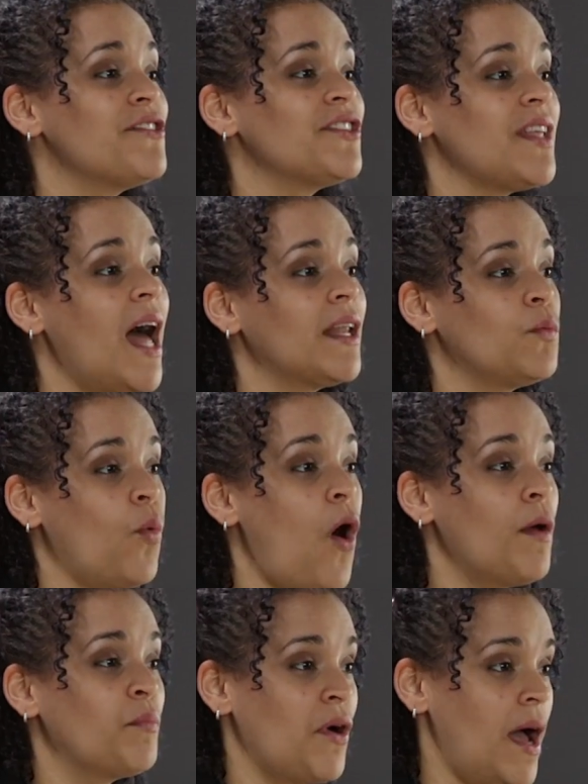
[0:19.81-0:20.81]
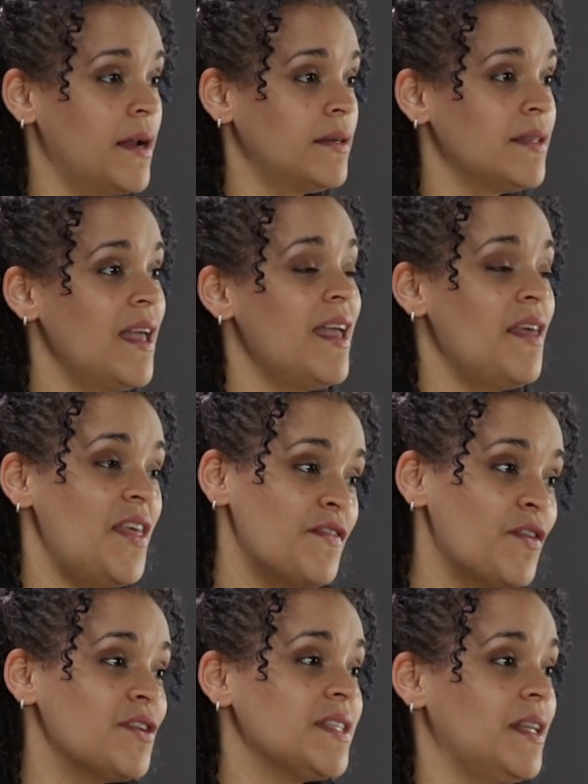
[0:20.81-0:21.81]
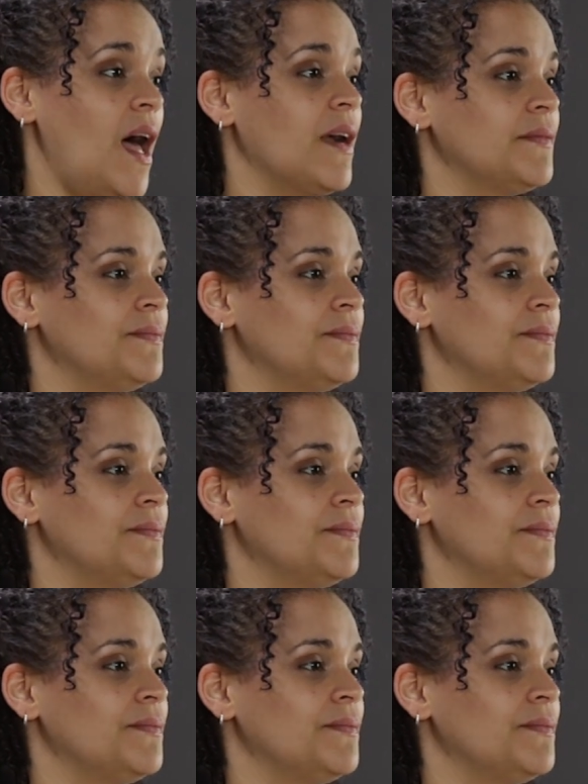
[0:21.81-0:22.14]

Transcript: solid wall product than Versa-Lok.